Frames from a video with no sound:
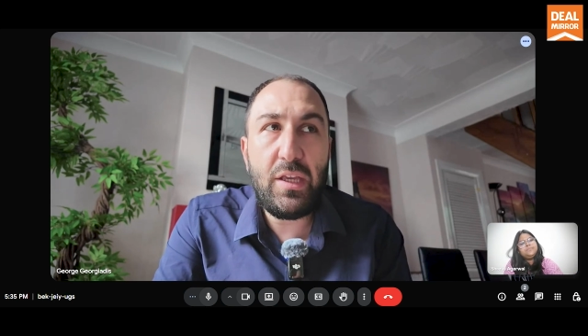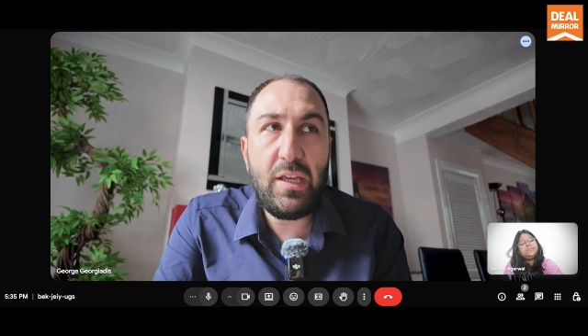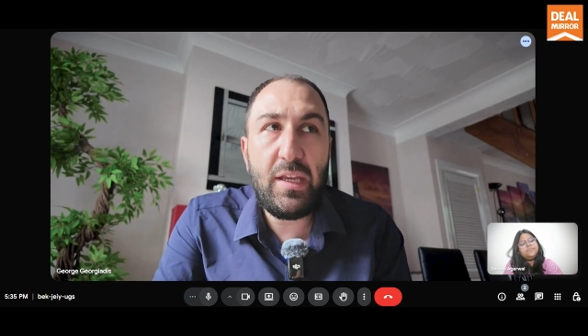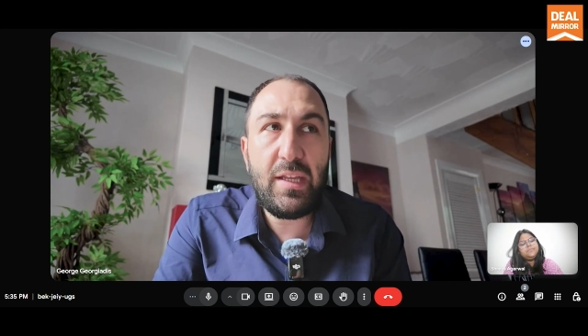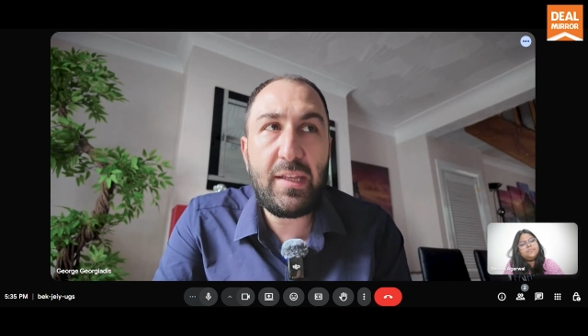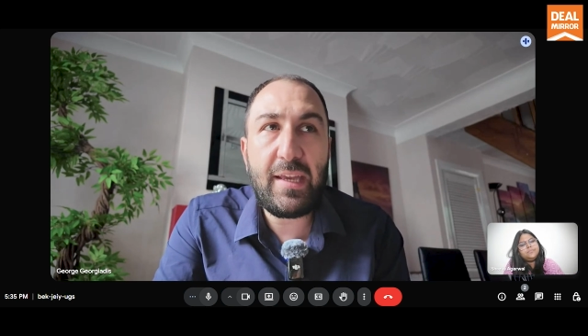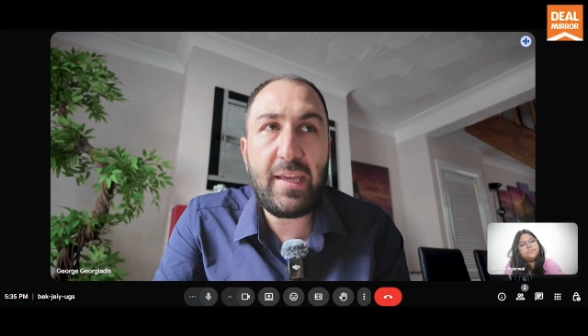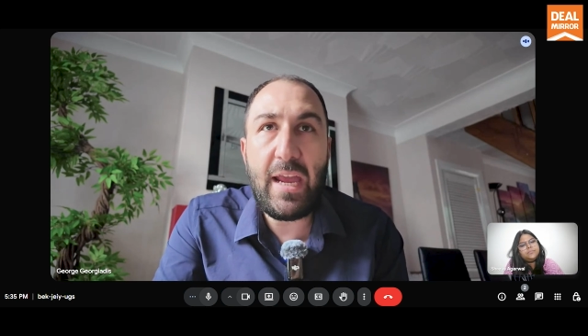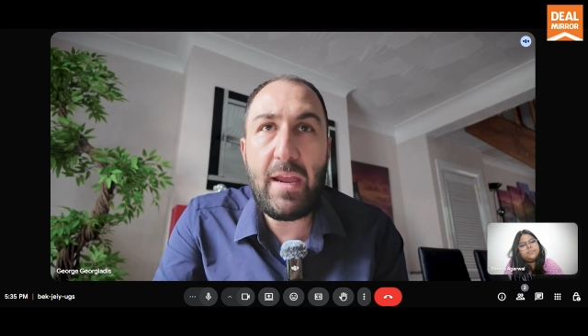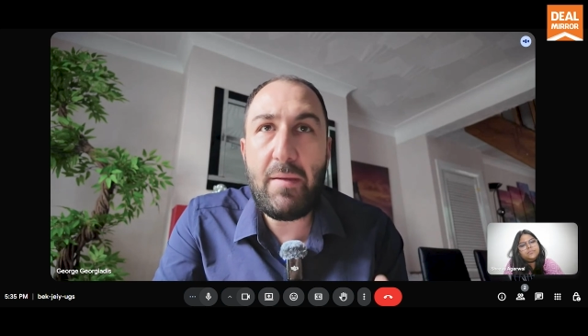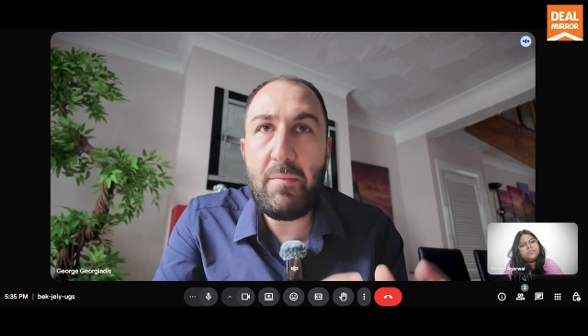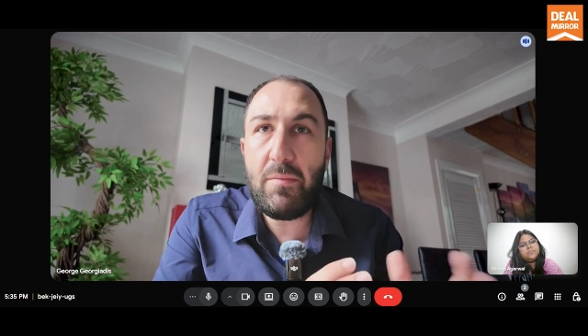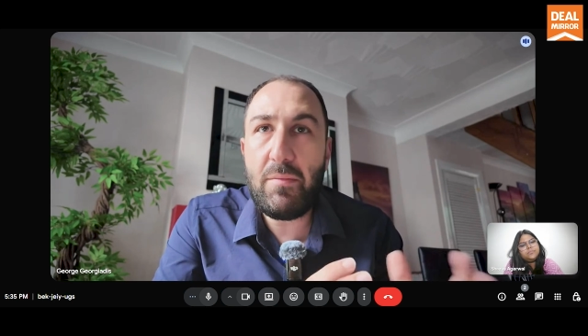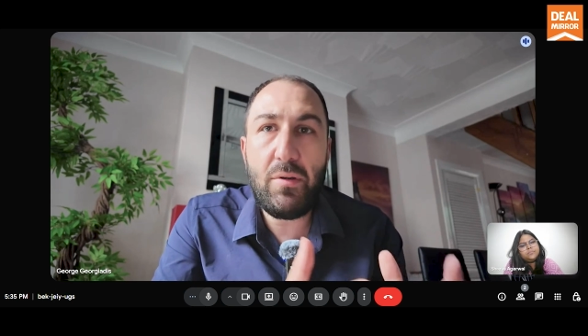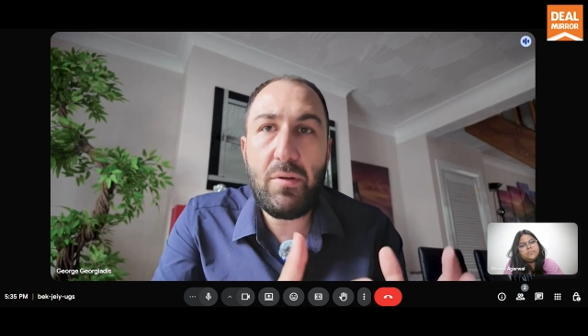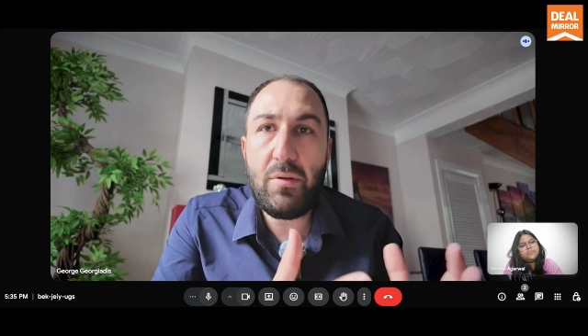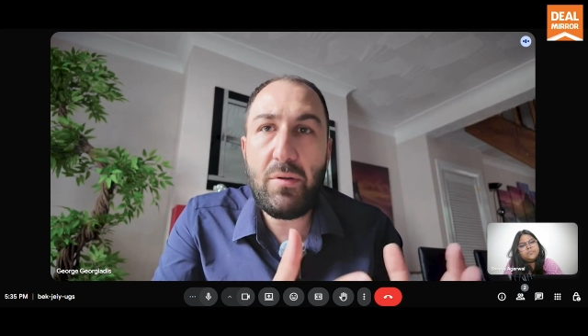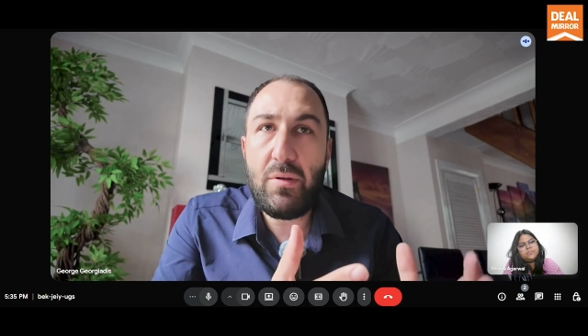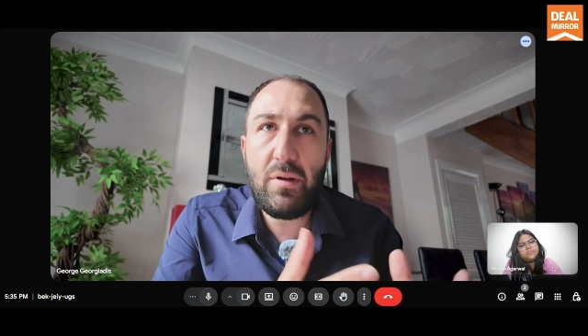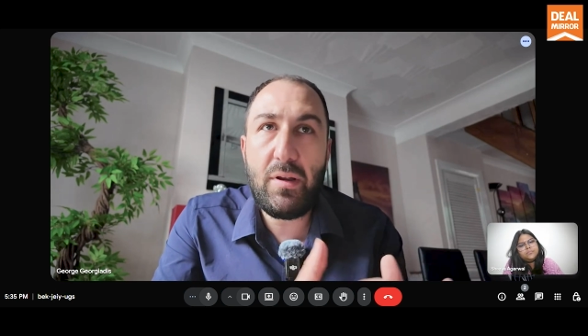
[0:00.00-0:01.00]
It came
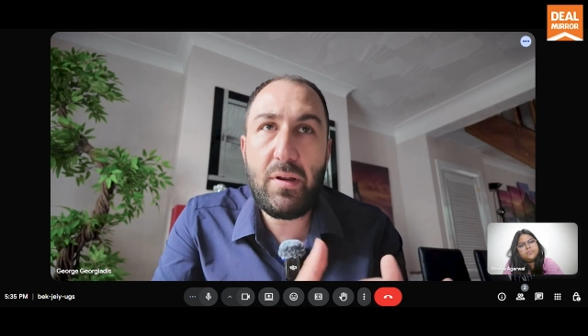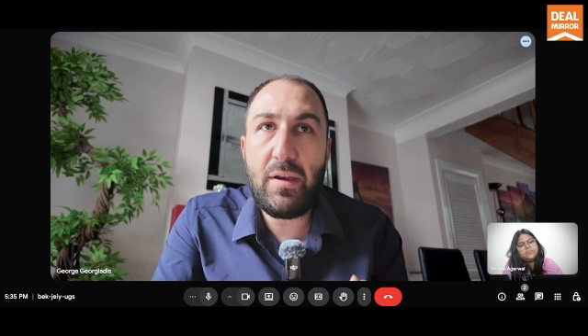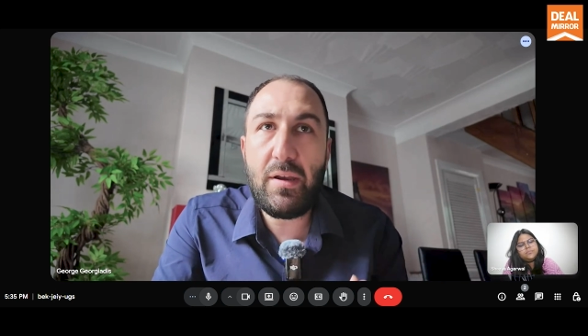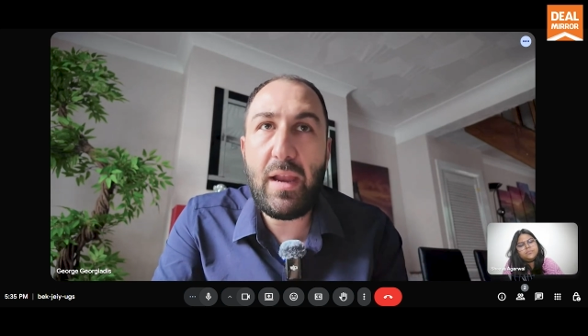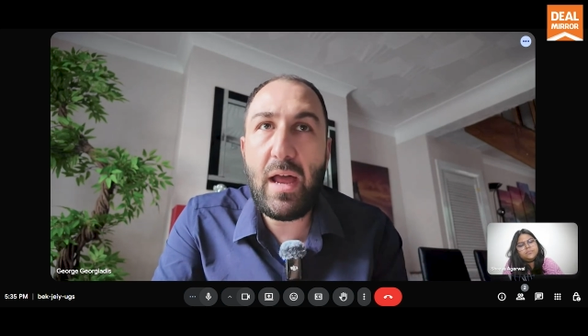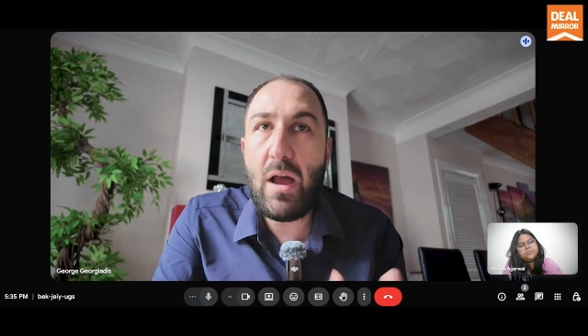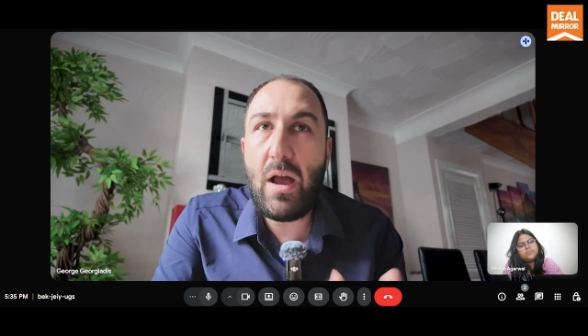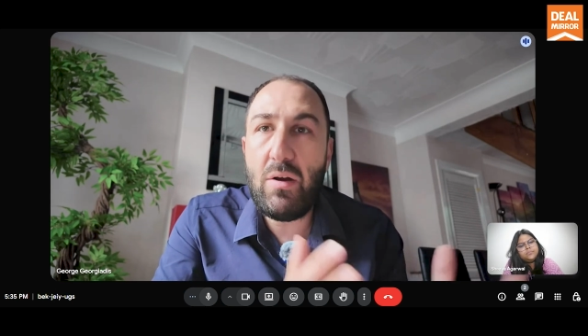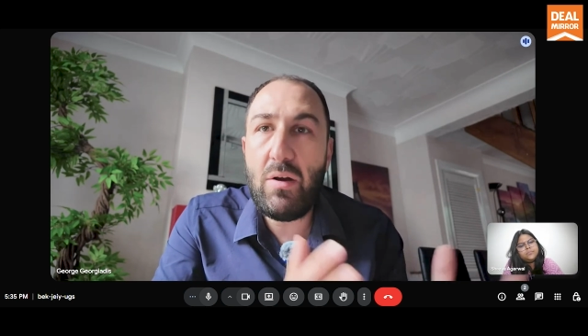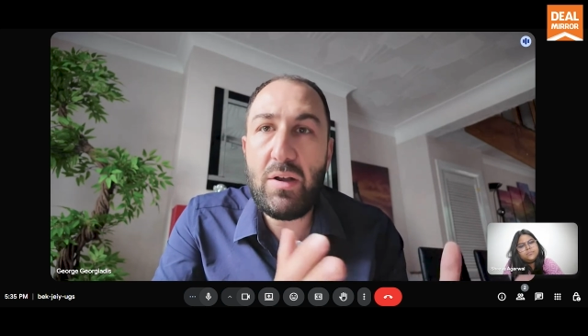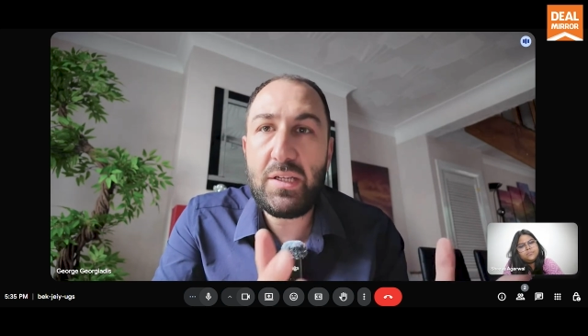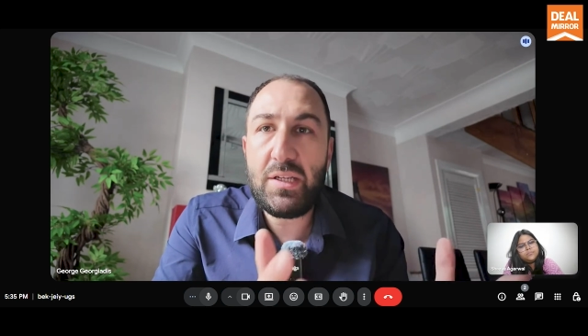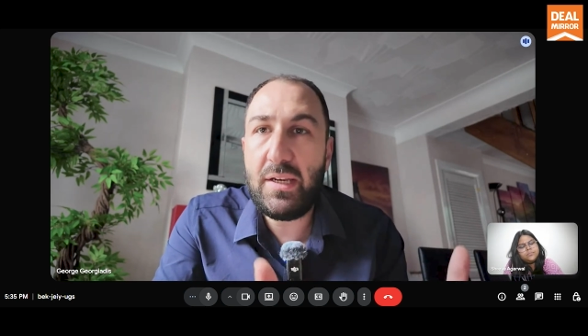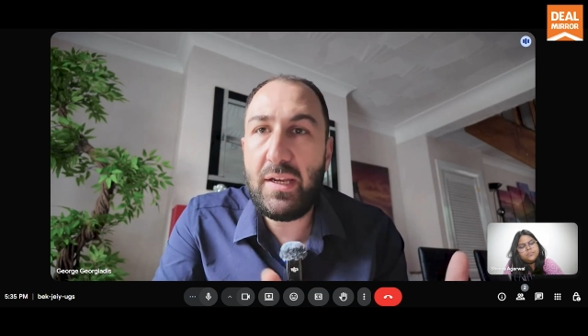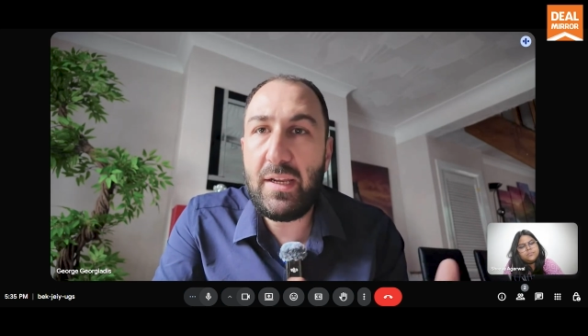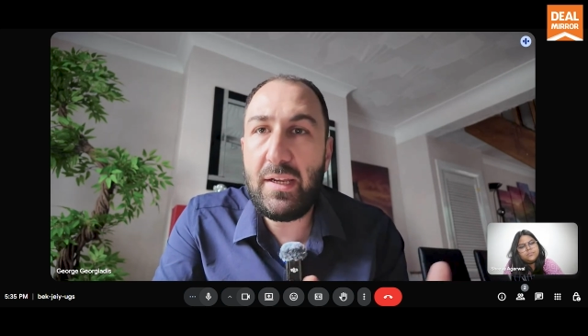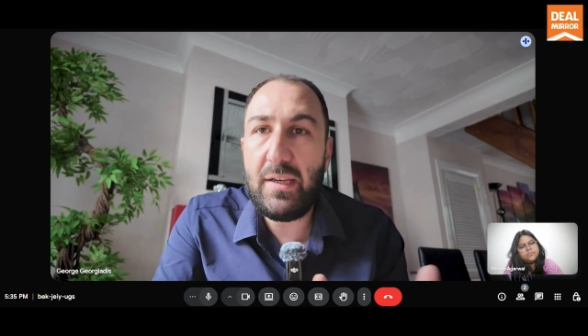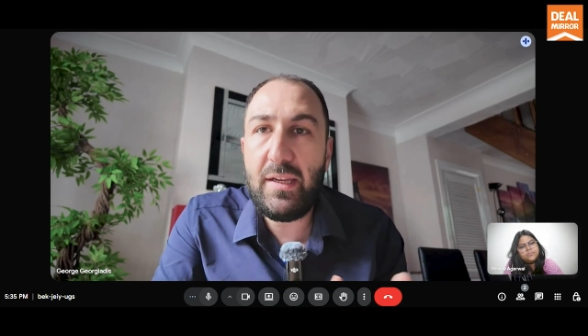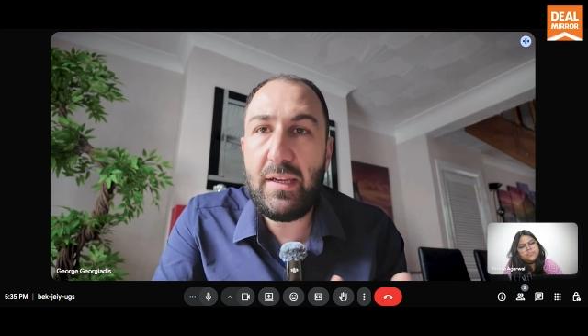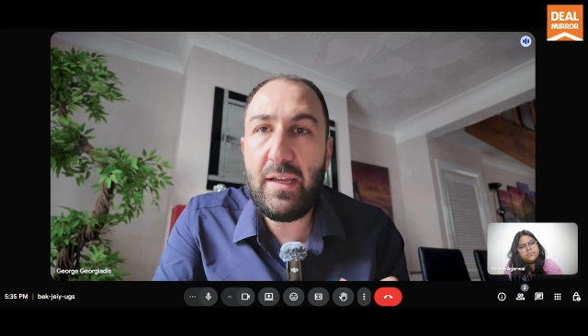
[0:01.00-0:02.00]
now as
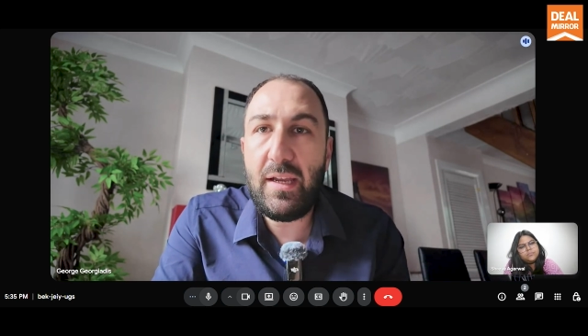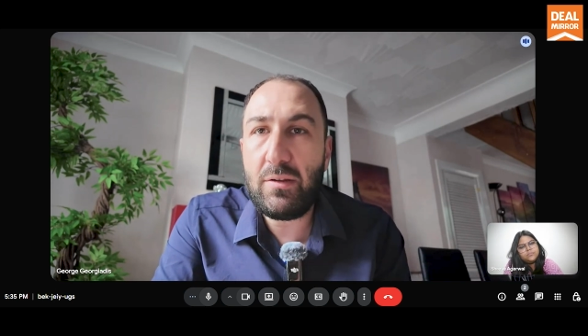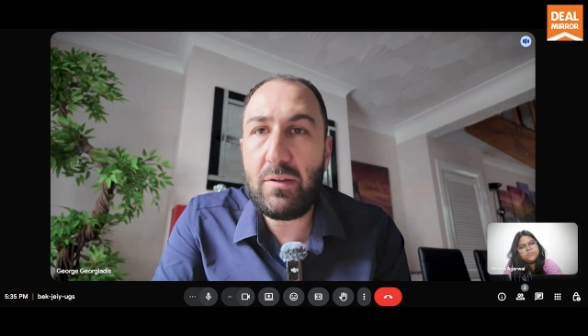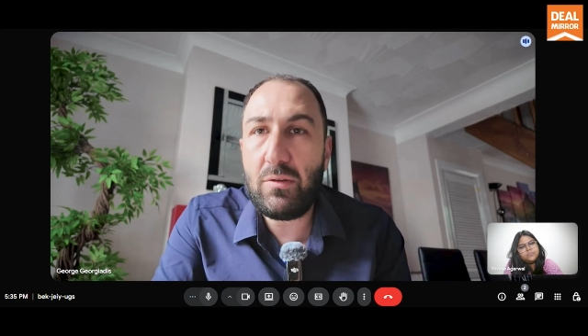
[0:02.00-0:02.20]
an idea.